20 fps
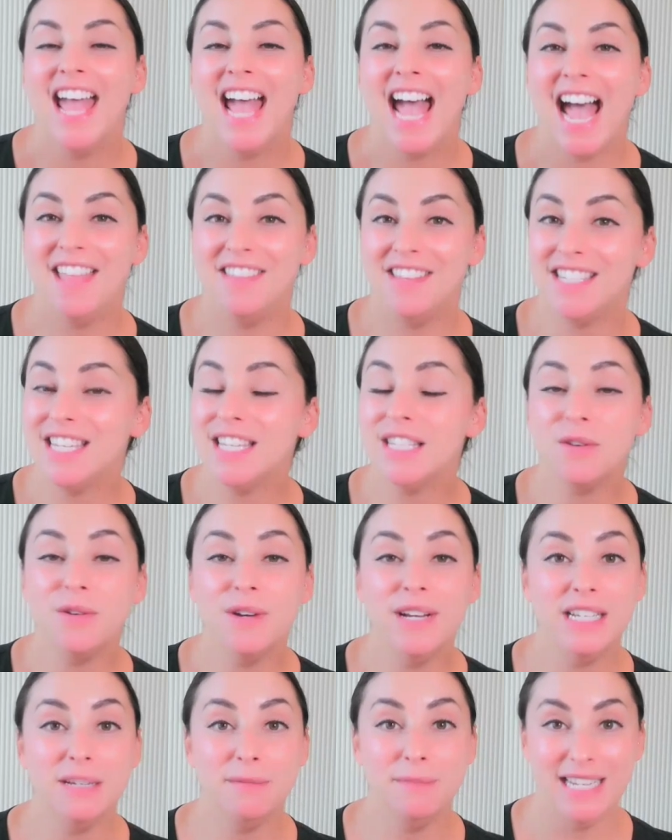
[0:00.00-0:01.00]
And this is
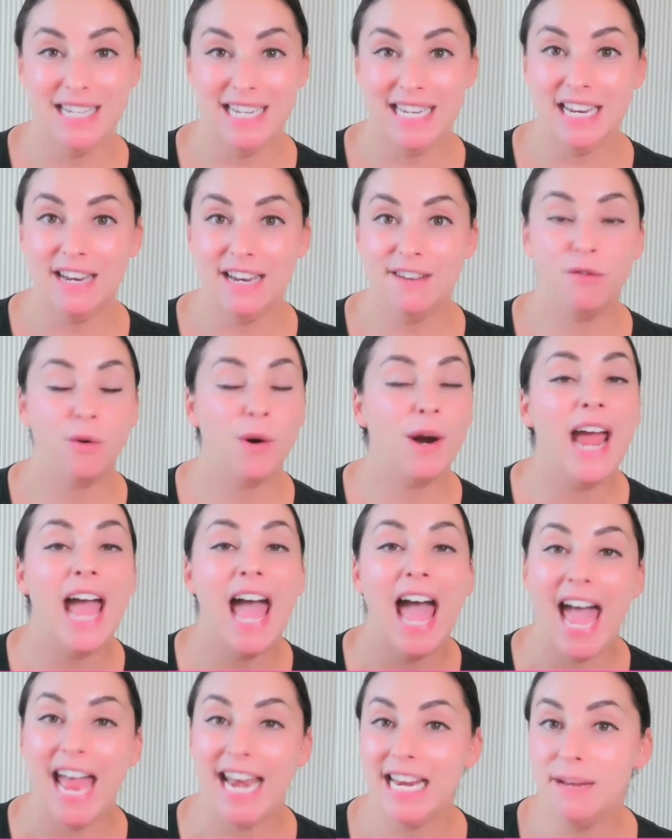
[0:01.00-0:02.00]
going to be needed for
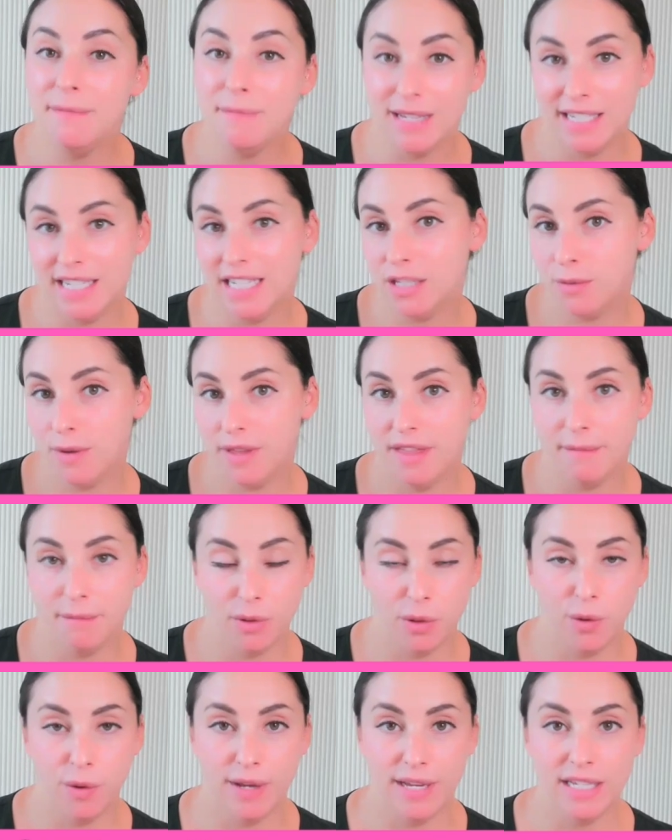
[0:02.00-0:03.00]
any business with
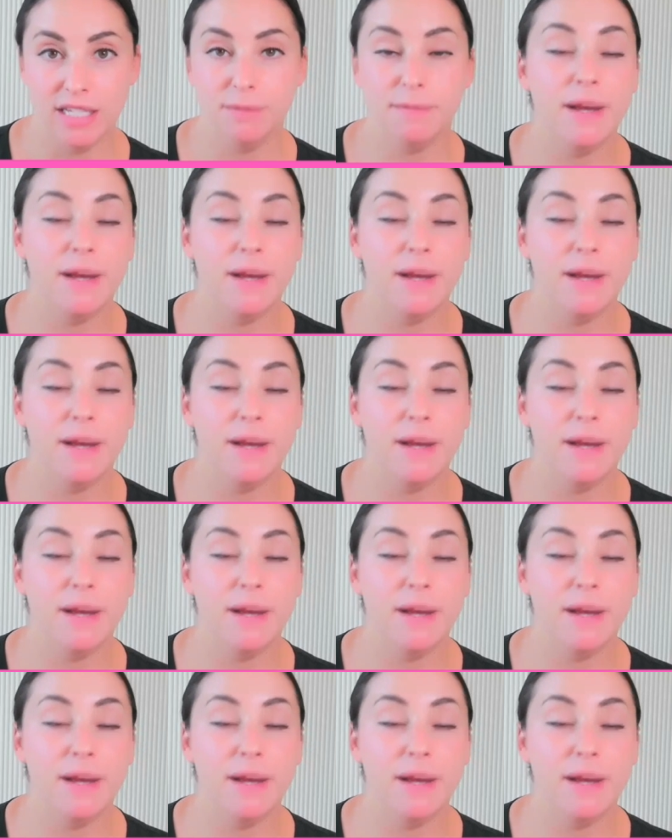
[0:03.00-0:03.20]
employees,